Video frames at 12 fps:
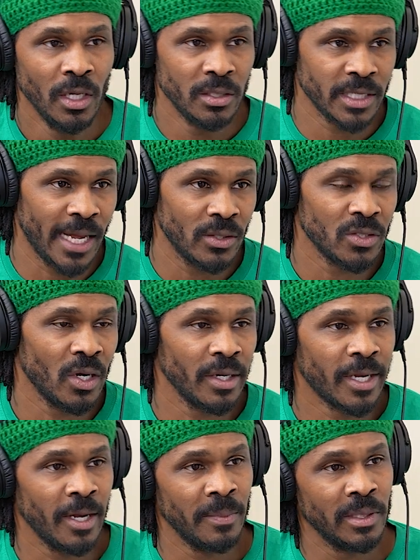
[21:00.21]
Scouts
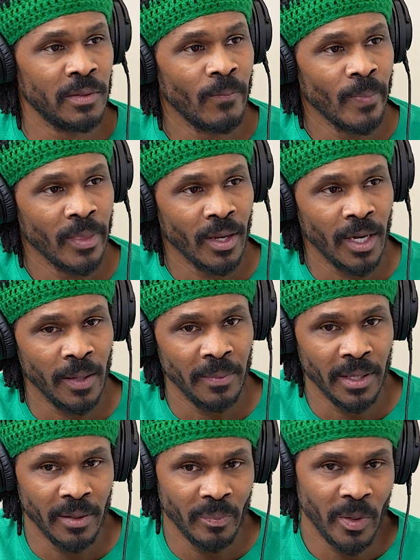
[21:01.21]
started coming, um,
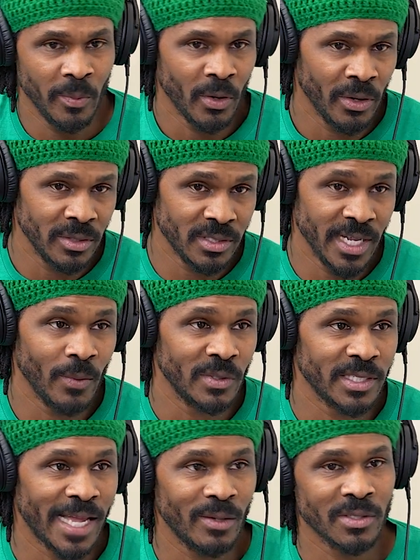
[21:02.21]
and people don't understand when
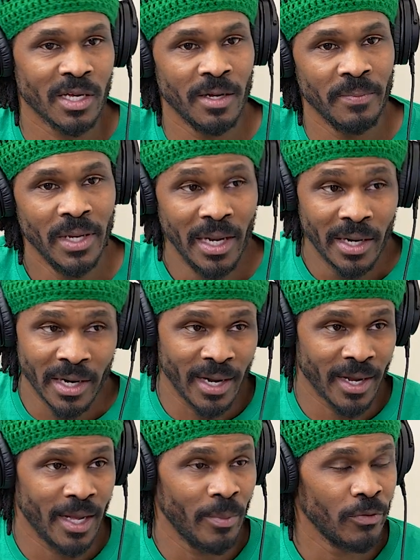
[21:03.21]
scouts come, they're
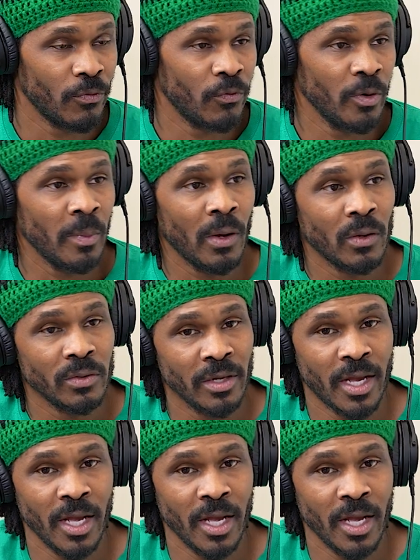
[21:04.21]
not coming for football. They're